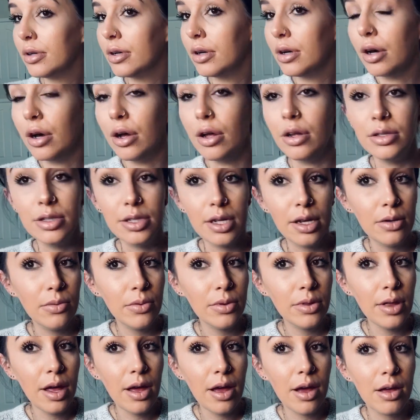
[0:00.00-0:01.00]
All done with
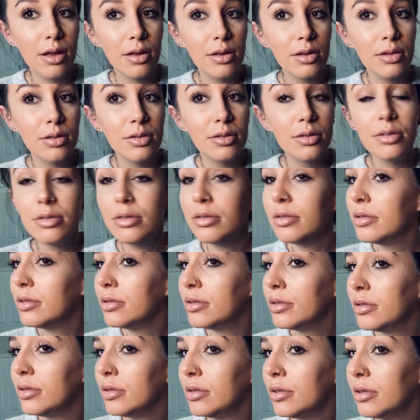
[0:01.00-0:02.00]
that.
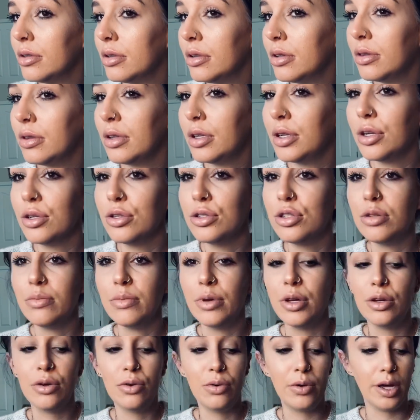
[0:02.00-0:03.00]
Then I'll do my
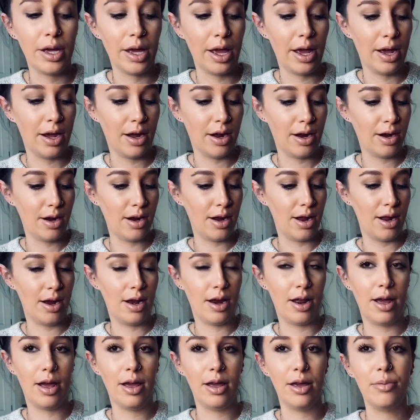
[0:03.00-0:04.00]
quick hair and
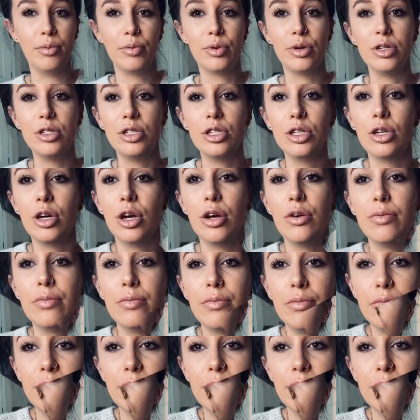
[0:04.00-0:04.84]
I am good to go.